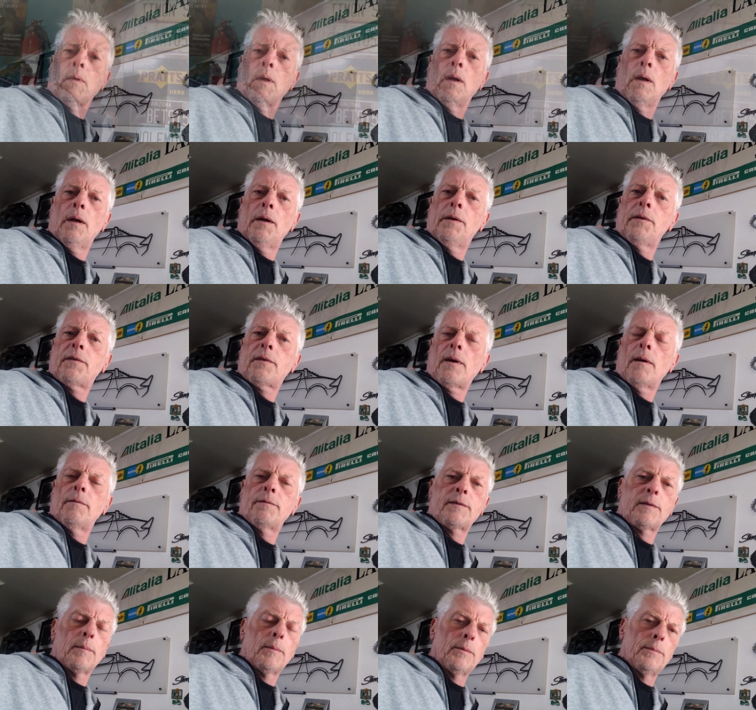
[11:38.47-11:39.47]
It is
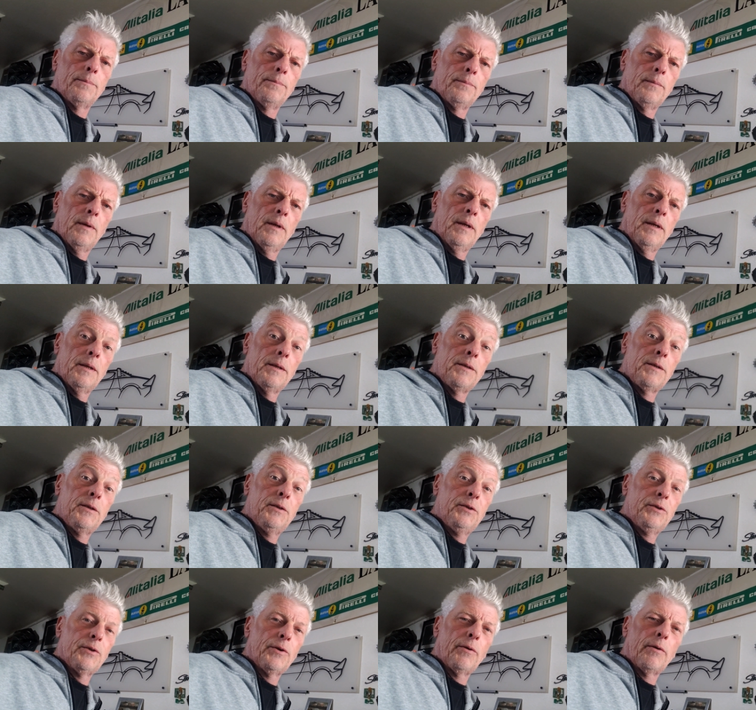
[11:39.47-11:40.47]
comfortable, it is
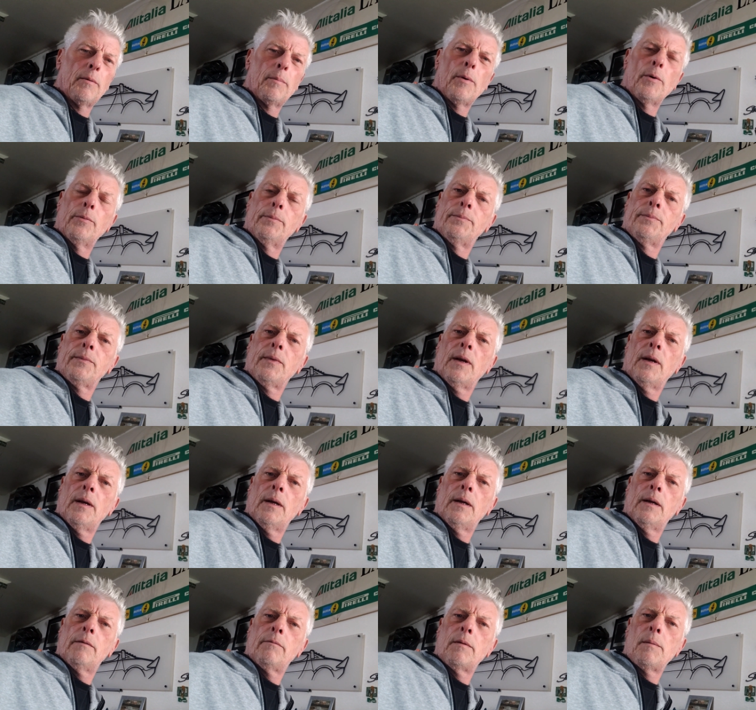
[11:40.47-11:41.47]
durable. Uh,